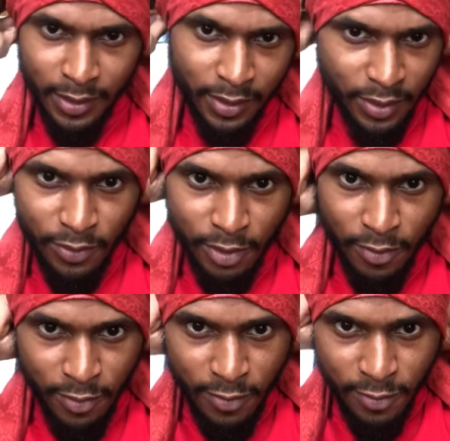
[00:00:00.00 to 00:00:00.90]
That's what
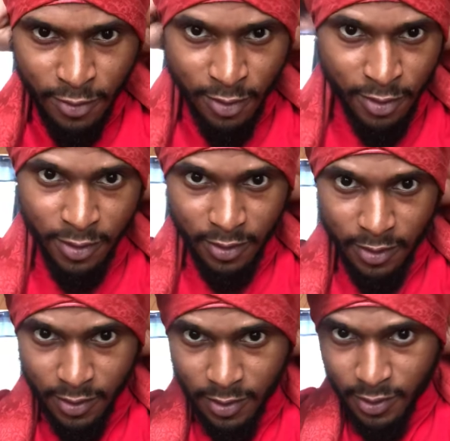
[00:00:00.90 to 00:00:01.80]
we want,
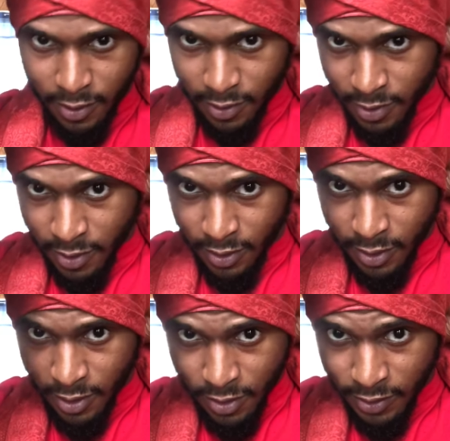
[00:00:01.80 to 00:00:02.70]
as
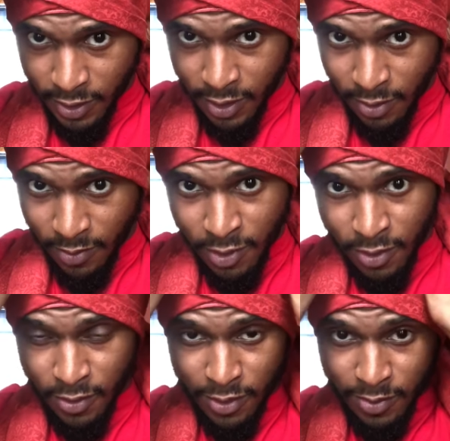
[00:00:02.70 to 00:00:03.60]
close to the
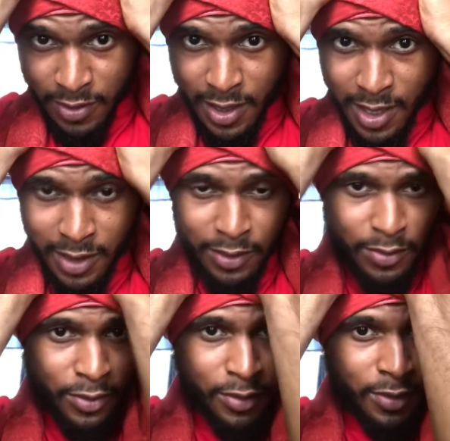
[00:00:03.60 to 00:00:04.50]
middle as
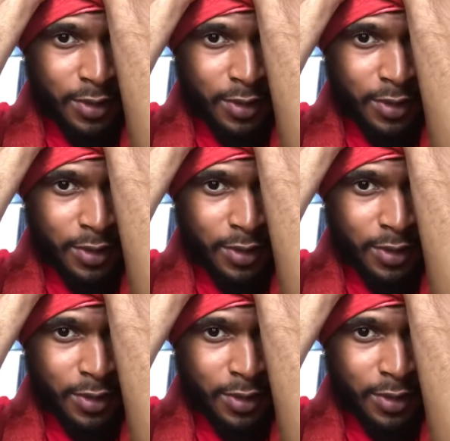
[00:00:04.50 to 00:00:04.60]
possible.